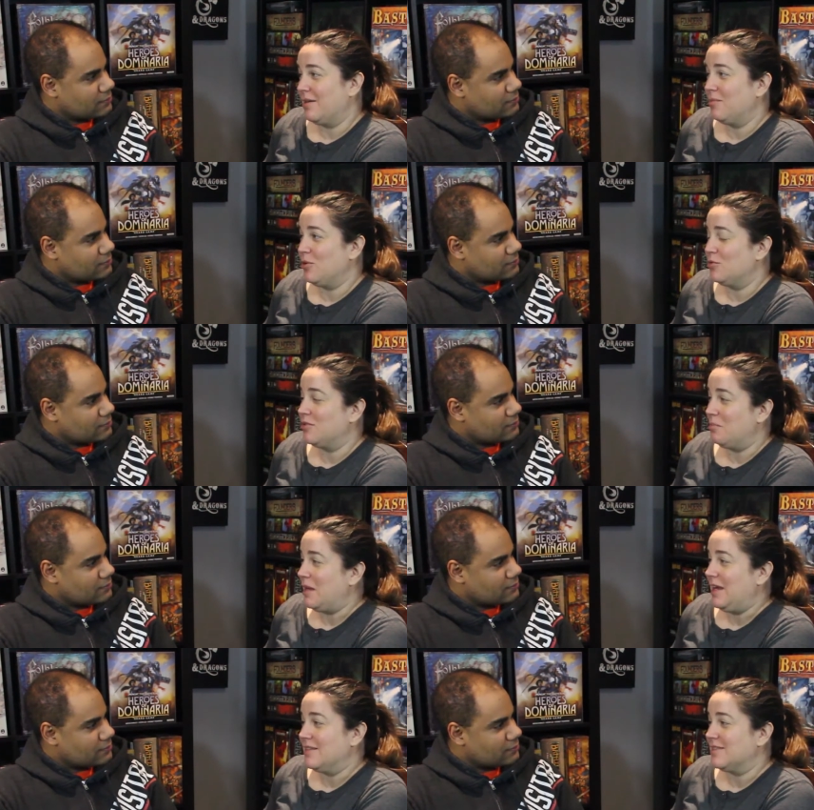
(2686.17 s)
Speaker 1: I'm used to
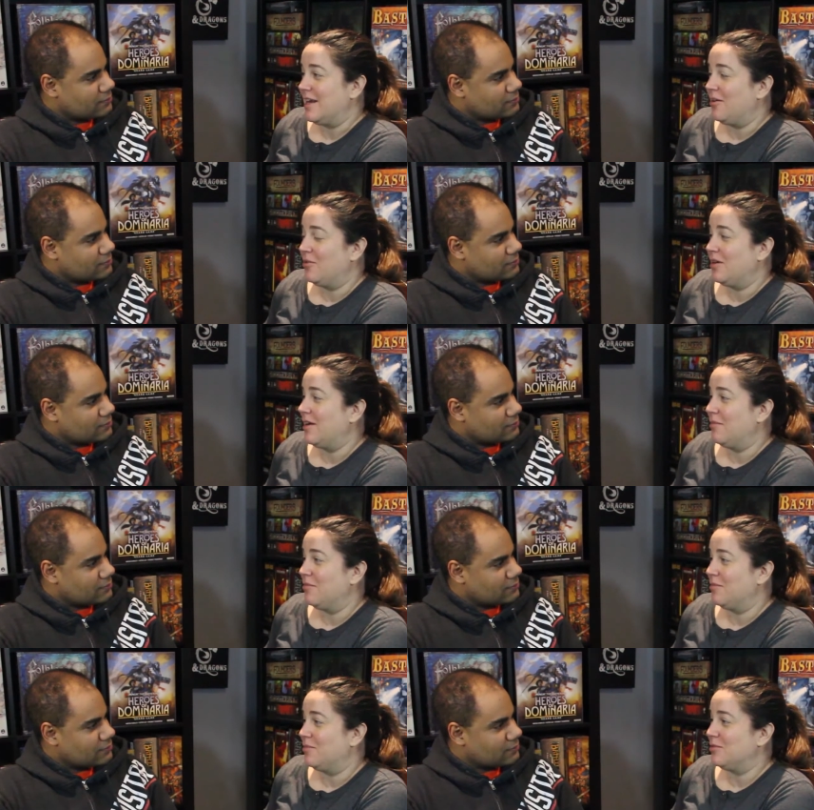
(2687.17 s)
minis now, and
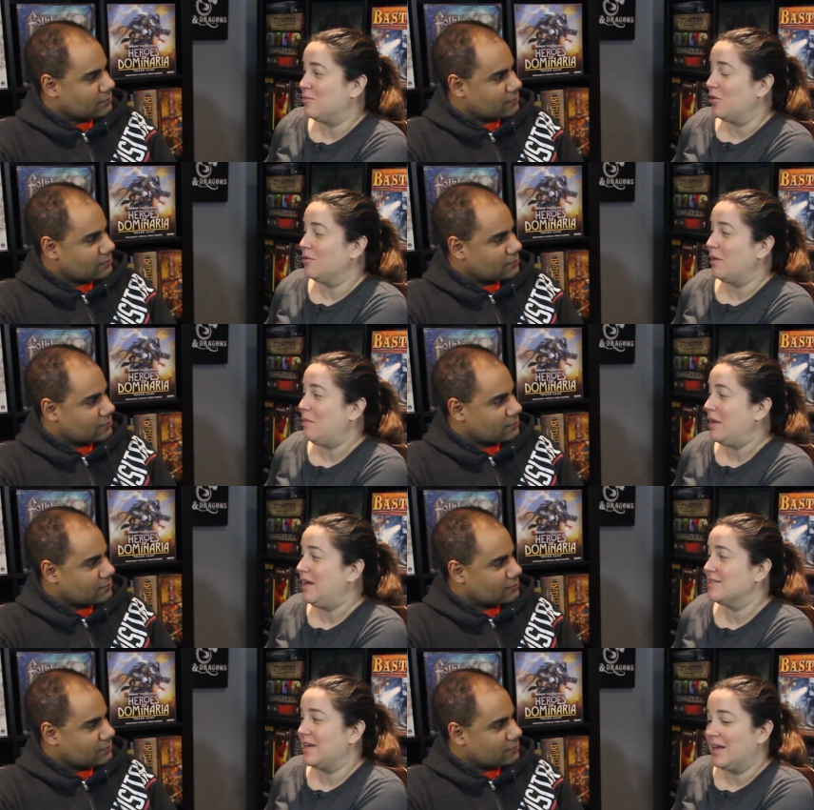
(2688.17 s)
I'm spoiled by
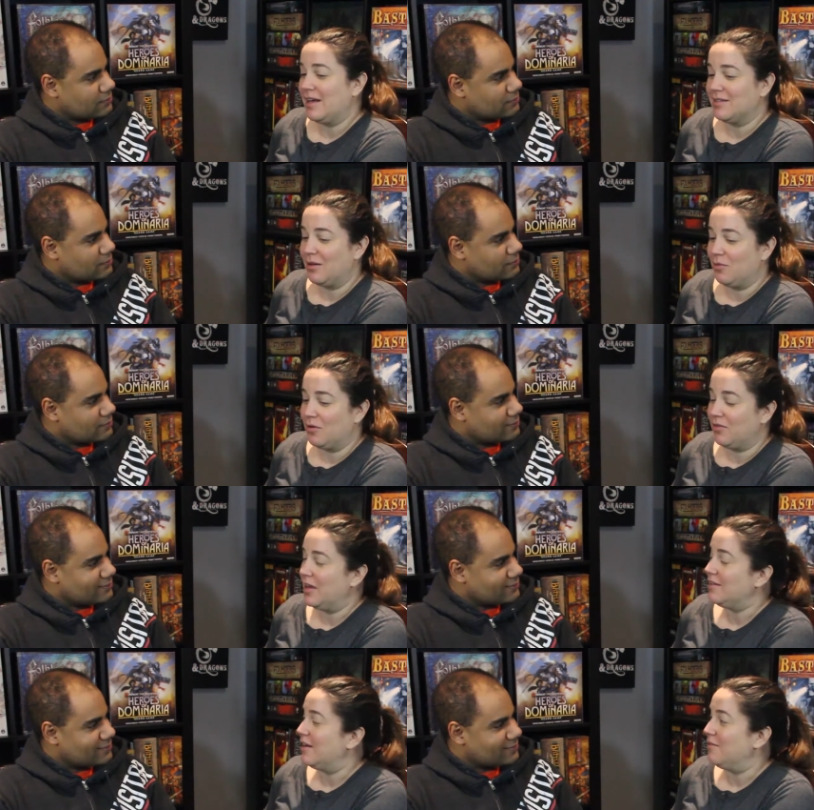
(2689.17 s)
minis. I guess I would have
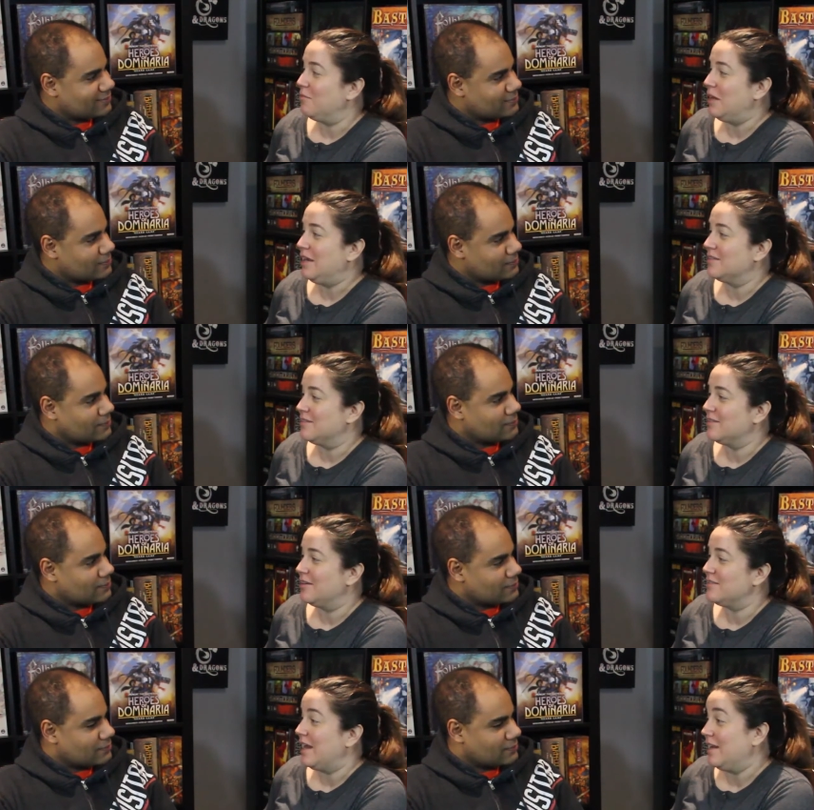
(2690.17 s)
liked to have minis
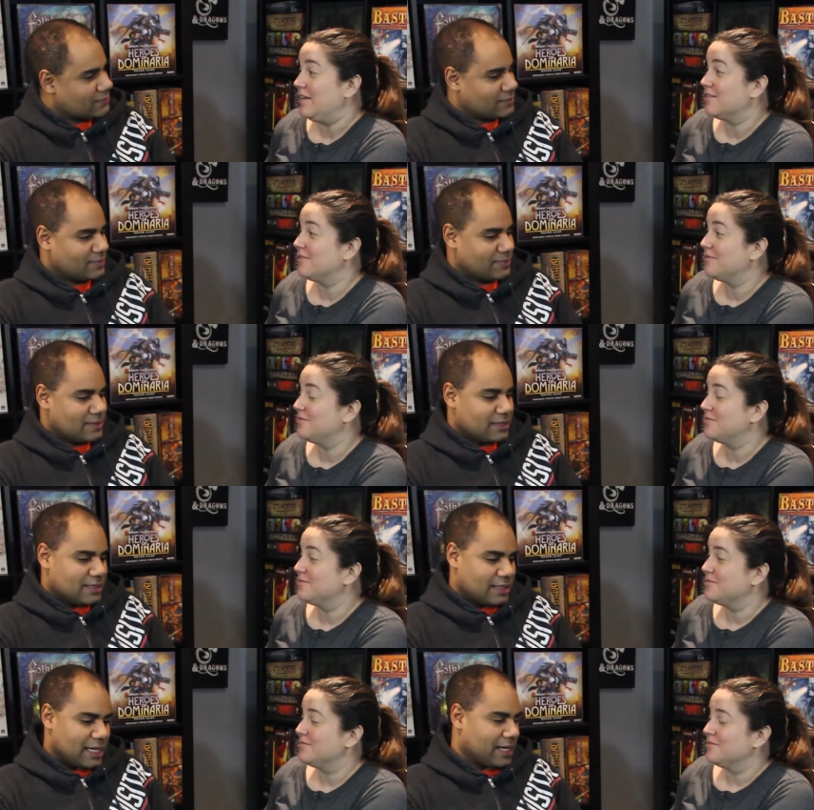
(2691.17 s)
instead of standees.
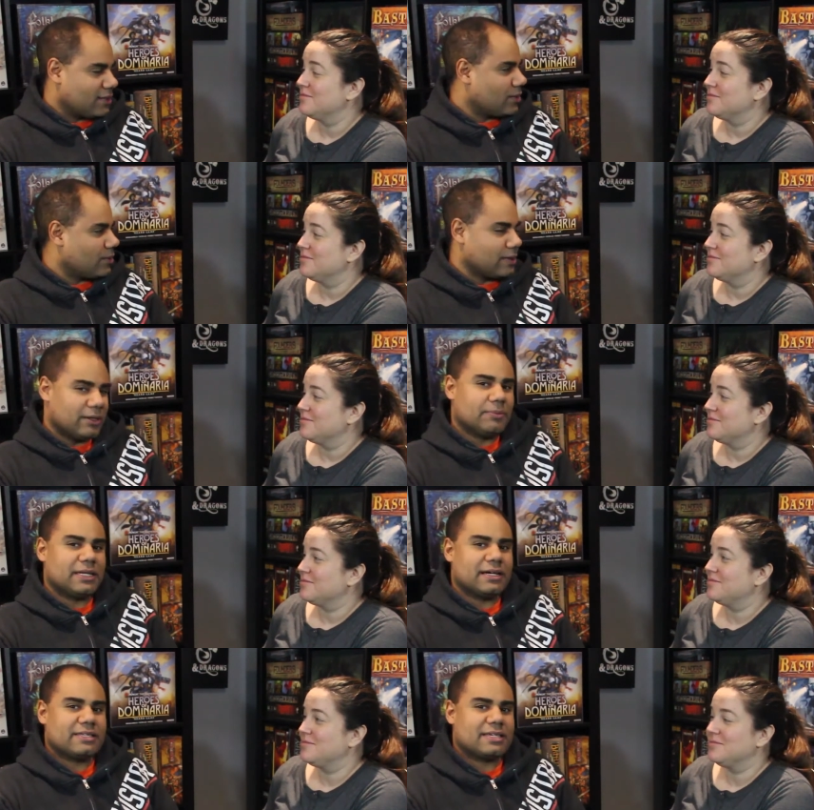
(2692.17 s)
Speaker 2: Yeah, no, it'd
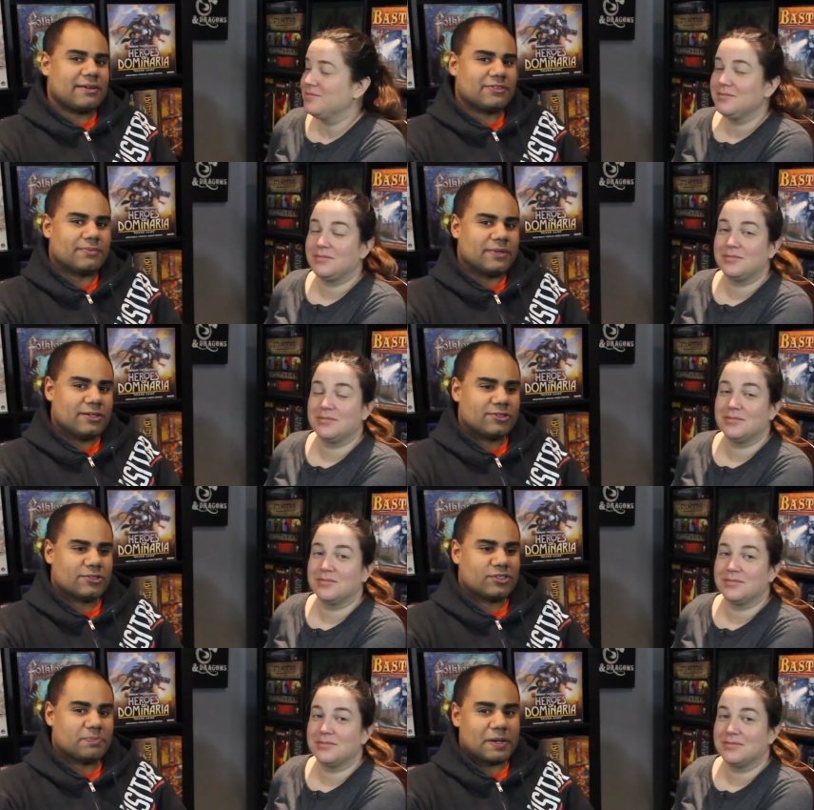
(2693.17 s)
be nice to have some
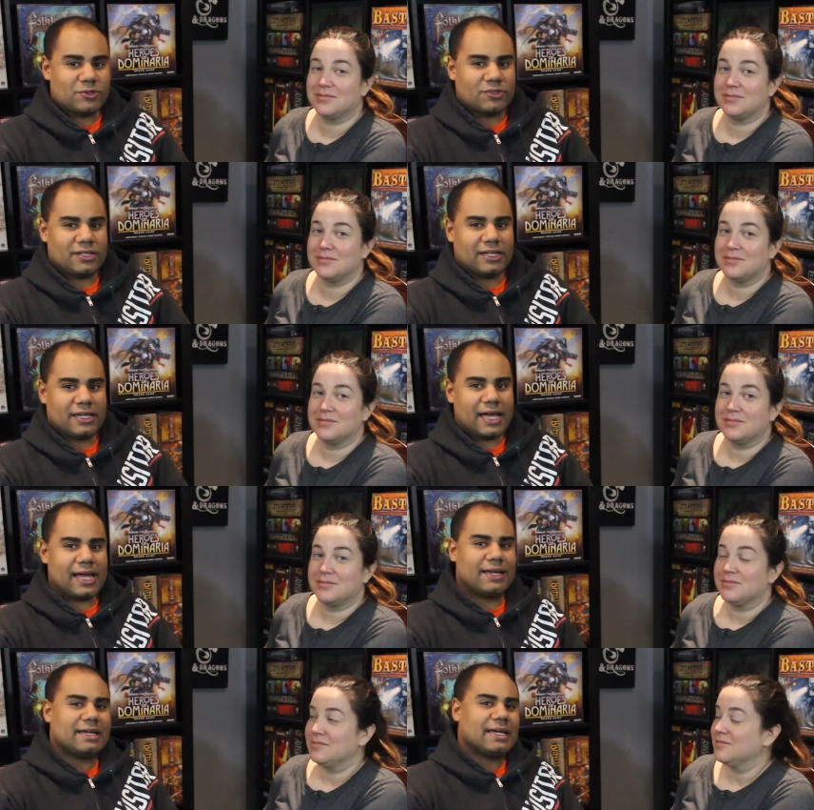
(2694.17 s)
miniatures, especially.
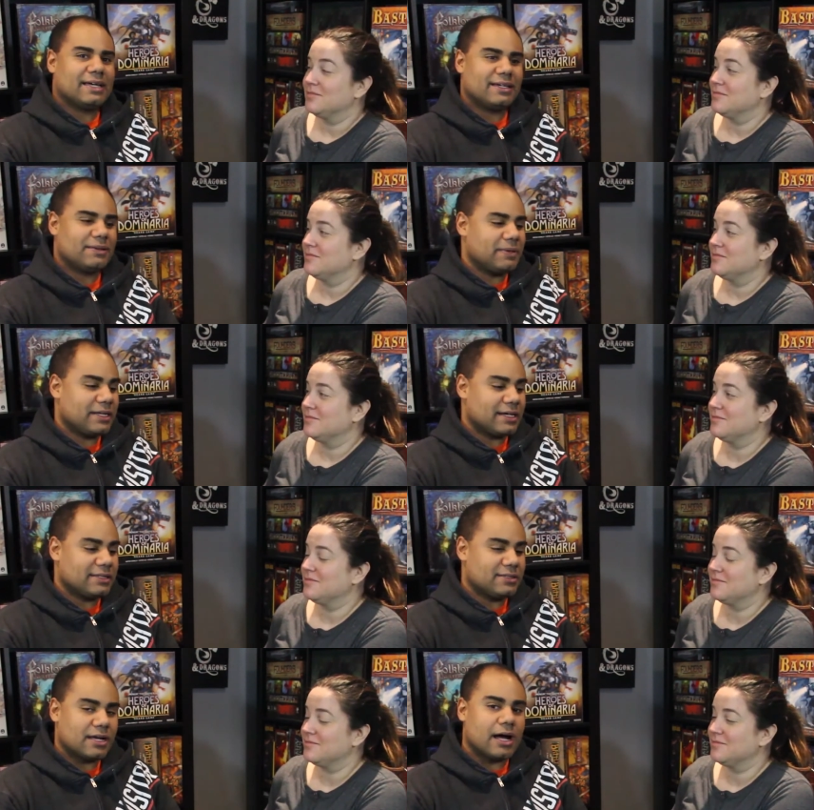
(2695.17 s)
It'd be
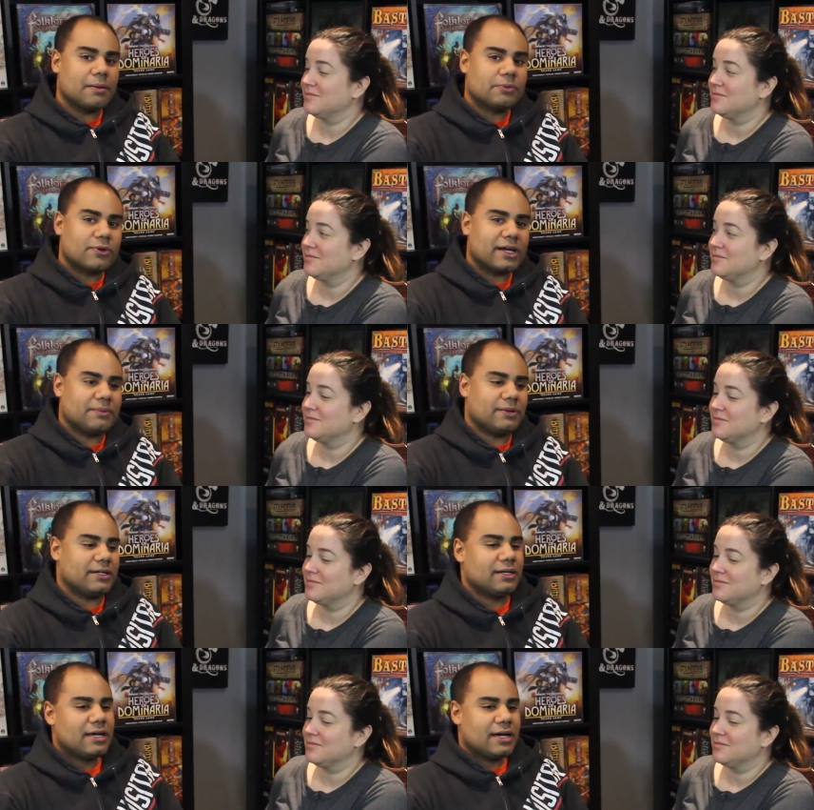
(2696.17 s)
nice upgrade,
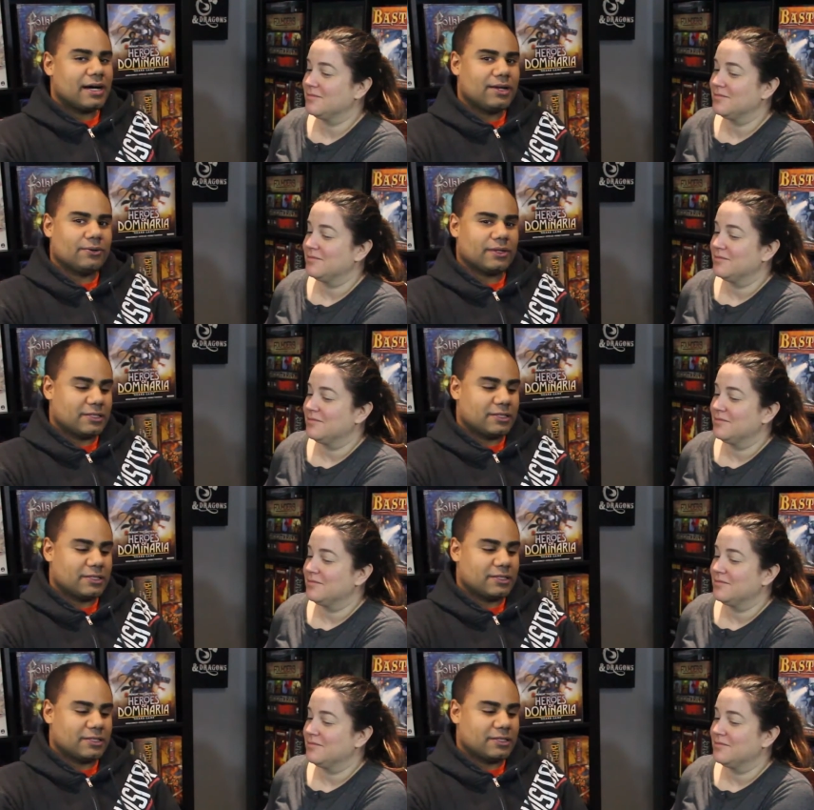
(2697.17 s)
but I don't,